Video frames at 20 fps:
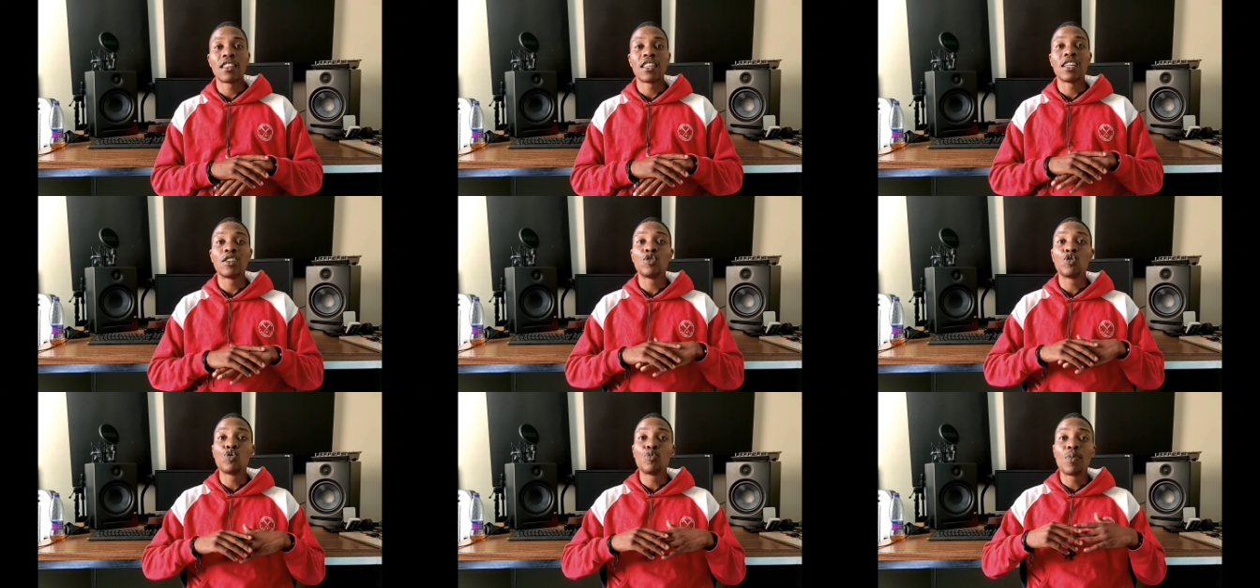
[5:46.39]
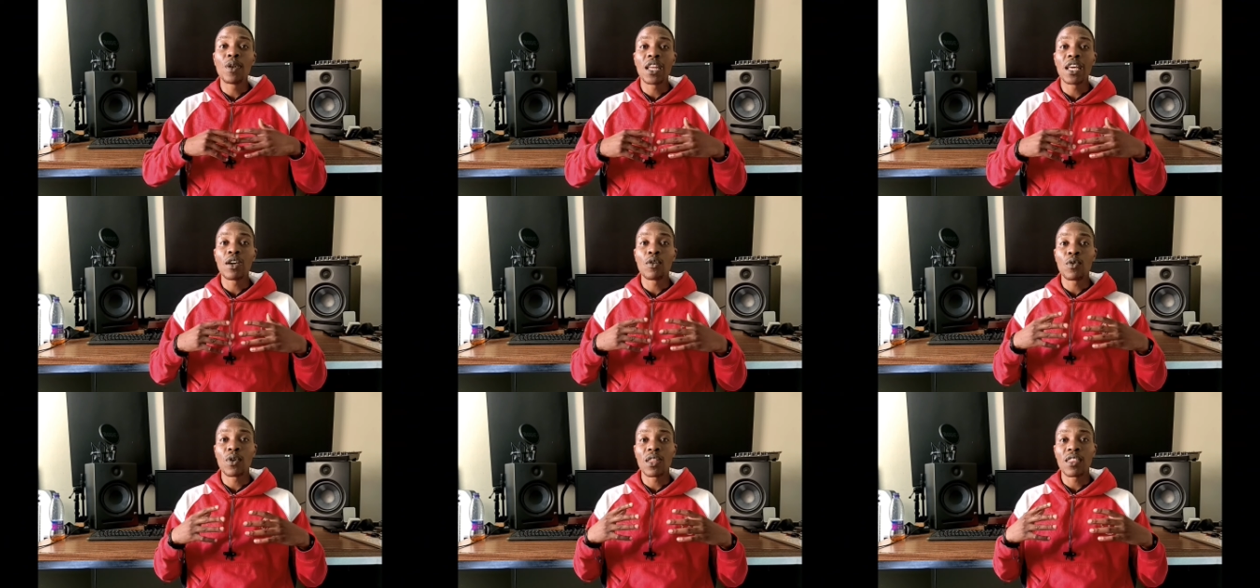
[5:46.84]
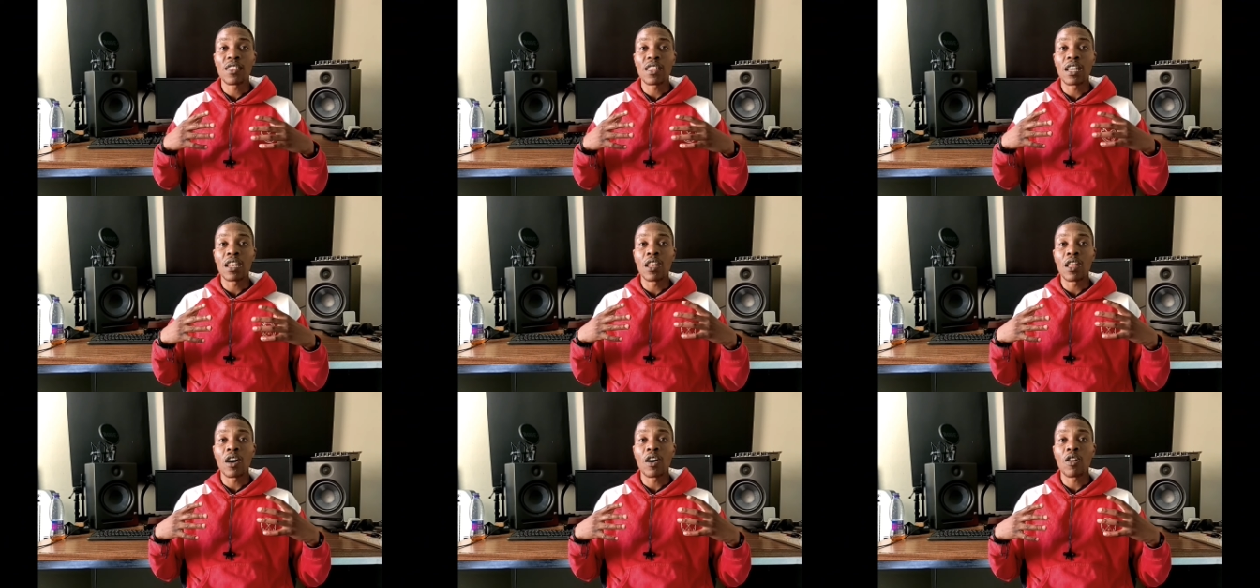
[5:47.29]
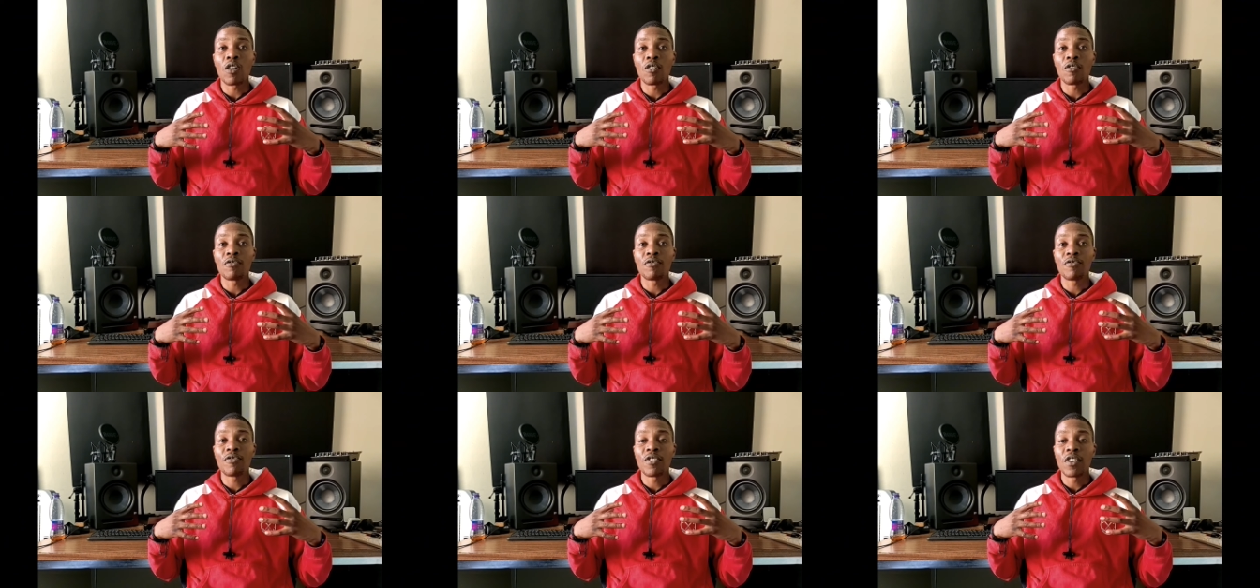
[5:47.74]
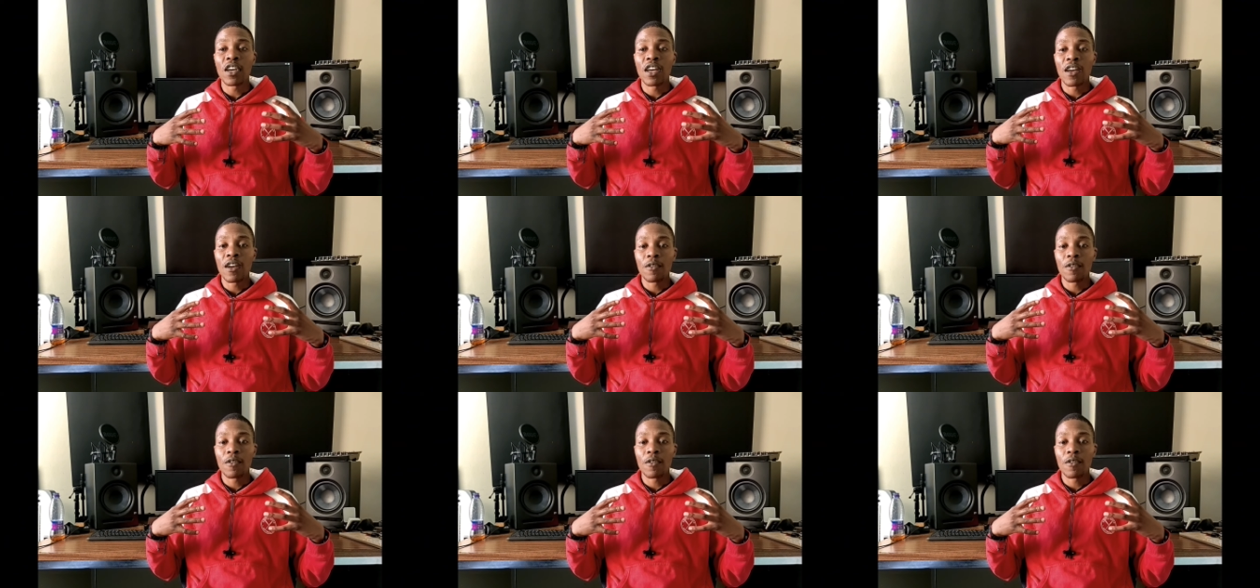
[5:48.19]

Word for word: They do play with a lot of